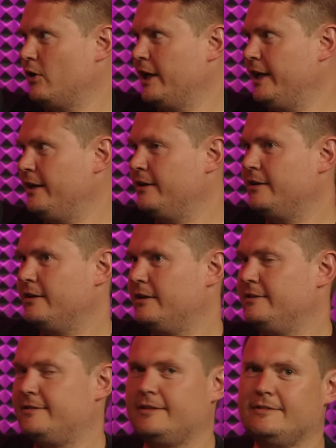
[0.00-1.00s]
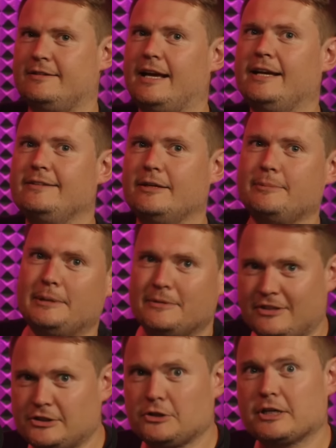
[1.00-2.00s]
All In, and he says, "AEW,
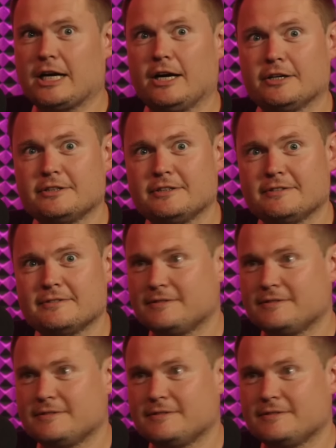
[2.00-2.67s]
is this your card?"